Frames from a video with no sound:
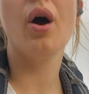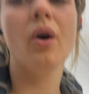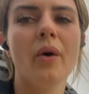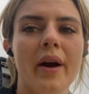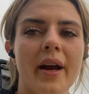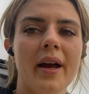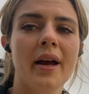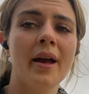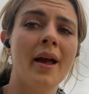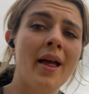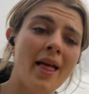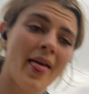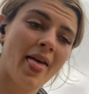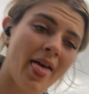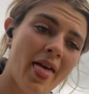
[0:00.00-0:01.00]
We're
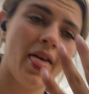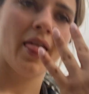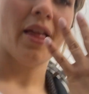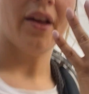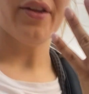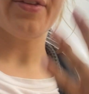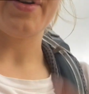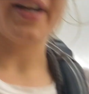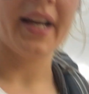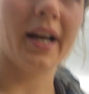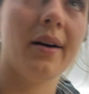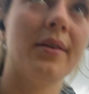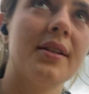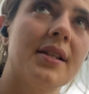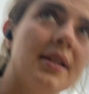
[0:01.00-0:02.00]
three
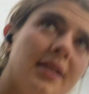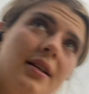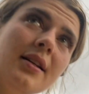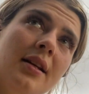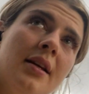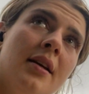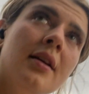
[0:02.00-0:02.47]
hours in